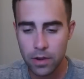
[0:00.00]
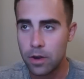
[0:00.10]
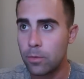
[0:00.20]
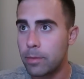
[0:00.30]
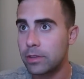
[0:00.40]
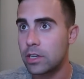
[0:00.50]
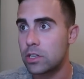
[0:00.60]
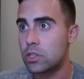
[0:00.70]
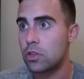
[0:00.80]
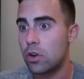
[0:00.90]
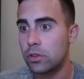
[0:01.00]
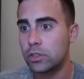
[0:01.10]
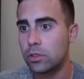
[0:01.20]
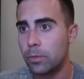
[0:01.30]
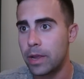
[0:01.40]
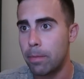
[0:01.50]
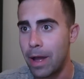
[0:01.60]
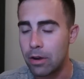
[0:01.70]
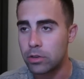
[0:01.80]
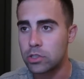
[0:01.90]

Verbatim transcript: No. What about the Gasols? So we get Pau